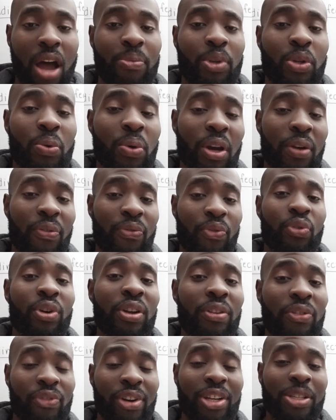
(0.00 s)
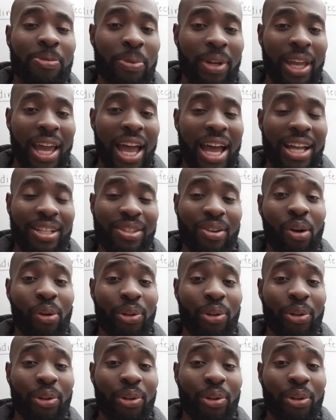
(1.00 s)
I'm doing a free Facebook ads